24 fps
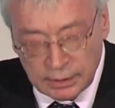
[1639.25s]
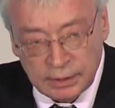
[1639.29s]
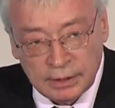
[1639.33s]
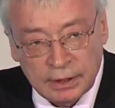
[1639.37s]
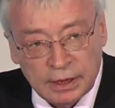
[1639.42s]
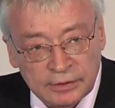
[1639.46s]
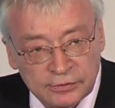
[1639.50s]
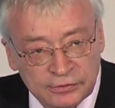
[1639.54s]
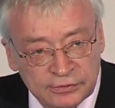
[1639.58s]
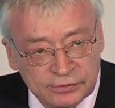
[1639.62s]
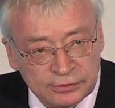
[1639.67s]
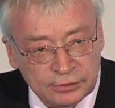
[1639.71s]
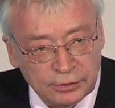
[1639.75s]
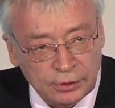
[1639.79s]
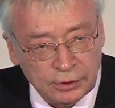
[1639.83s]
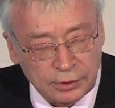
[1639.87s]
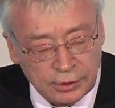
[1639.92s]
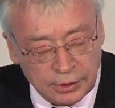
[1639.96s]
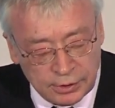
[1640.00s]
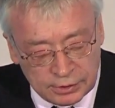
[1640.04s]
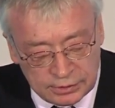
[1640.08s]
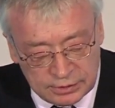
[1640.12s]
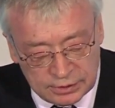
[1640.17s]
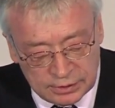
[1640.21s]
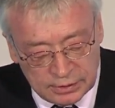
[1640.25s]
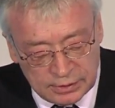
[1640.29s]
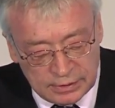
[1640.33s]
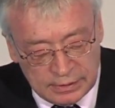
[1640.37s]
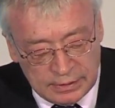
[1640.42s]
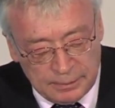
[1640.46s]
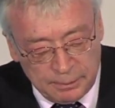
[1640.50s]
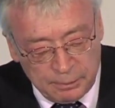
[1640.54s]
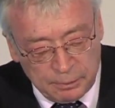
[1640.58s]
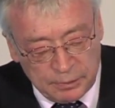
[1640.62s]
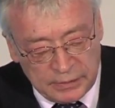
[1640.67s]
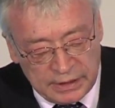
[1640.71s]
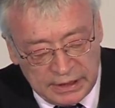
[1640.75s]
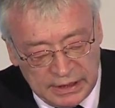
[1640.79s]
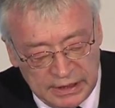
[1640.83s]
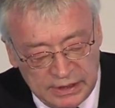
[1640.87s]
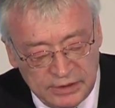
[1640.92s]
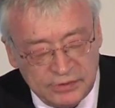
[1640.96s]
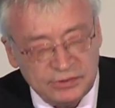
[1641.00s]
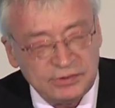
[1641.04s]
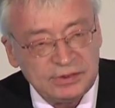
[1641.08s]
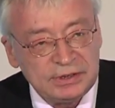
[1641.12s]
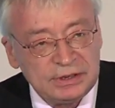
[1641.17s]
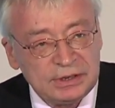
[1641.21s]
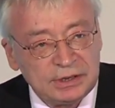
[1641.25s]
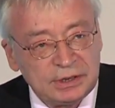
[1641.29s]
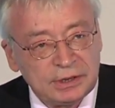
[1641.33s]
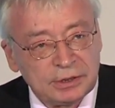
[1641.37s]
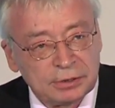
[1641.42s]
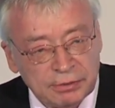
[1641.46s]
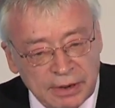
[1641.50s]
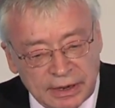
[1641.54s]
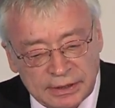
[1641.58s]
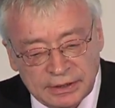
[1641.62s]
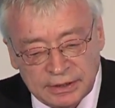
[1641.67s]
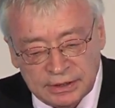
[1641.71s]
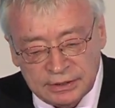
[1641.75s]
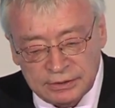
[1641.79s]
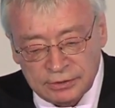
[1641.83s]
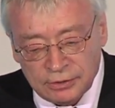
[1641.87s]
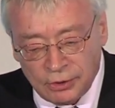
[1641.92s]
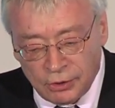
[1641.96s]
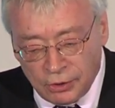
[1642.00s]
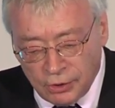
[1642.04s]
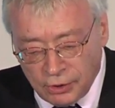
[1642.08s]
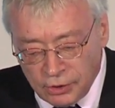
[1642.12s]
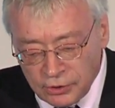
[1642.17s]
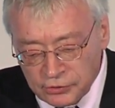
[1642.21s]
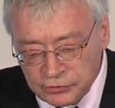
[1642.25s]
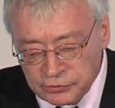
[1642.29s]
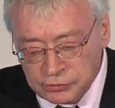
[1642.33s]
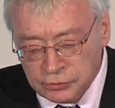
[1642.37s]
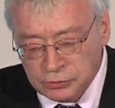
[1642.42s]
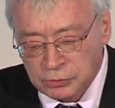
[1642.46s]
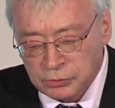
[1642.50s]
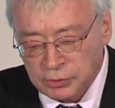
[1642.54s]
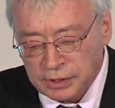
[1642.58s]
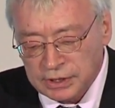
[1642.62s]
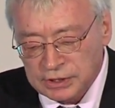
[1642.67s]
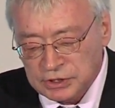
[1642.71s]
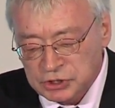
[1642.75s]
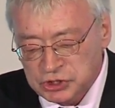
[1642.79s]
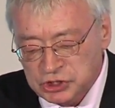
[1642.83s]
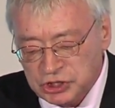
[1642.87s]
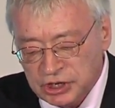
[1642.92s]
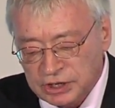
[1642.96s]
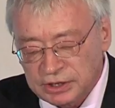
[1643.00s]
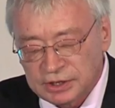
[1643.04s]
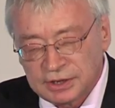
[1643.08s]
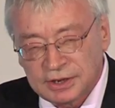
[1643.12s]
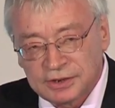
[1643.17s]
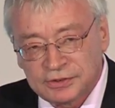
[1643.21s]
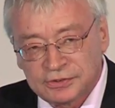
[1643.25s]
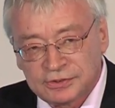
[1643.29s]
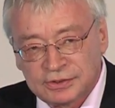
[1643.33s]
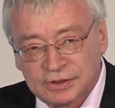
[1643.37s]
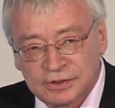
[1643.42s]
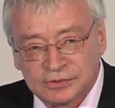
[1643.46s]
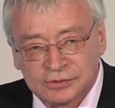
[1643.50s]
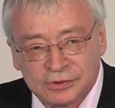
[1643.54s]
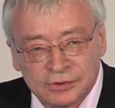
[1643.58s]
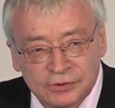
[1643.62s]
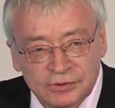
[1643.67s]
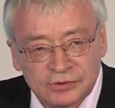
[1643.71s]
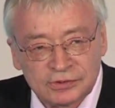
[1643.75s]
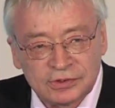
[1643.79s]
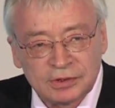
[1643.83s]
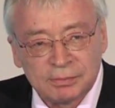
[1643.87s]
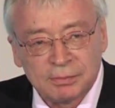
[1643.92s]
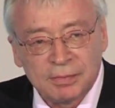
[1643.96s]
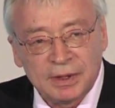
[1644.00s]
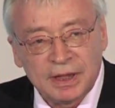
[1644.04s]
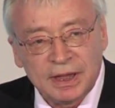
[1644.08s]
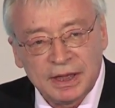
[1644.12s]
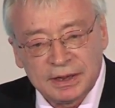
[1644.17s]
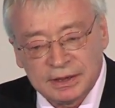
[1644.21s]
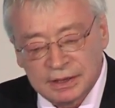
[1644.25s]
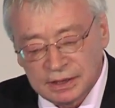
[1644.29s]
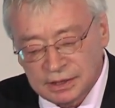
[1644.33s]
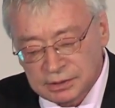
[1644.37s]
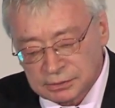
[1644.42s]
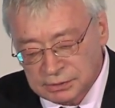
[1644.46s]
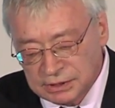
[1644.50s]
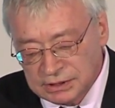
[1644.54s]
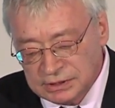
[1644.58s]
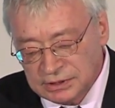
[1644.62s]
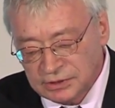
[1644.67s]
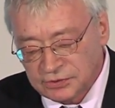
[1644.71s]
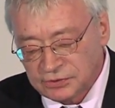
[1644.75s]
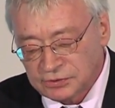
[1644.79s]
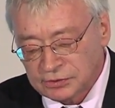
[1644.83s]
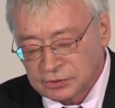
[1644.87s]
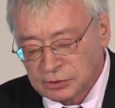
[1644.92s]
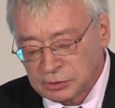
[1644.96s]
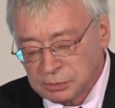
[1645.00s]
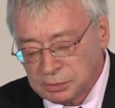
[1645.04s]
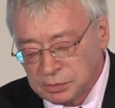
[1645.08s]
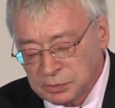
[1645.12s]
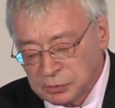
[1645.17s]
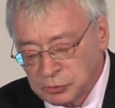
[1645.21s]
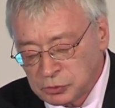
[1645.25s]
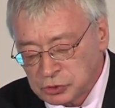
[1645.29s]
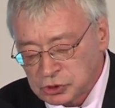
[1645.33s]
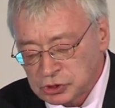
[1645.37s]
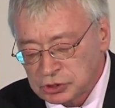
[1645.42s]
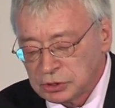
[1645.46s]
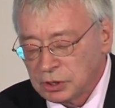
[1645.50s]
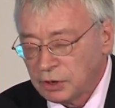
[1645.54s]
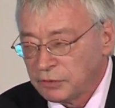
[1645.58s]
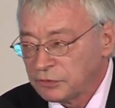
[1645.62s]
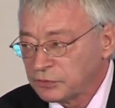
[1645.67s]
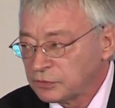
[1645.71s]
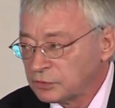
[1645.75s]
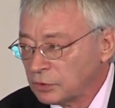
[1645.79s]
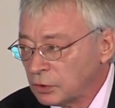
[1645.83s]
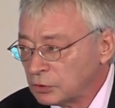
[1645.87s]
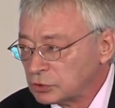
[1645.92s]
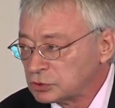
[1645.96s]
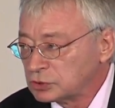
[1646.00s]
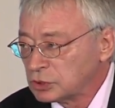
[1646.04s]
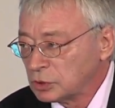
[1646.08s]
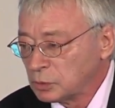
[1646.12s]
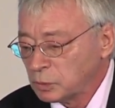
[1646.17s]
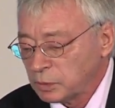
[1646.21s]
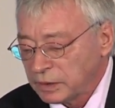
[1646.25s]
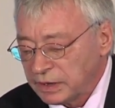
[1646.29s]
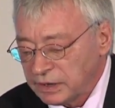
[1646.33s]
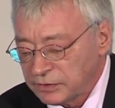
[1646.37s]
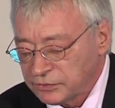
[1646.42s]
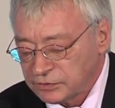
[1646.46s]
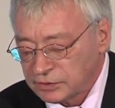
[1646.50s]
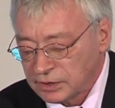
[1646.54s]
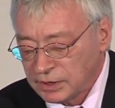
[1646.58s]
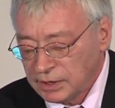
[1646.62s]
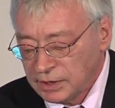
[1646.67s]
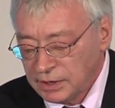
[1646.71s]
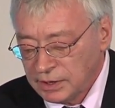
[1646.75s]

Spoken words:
And third, easy credit also engenders a systematic redistribution of social wealth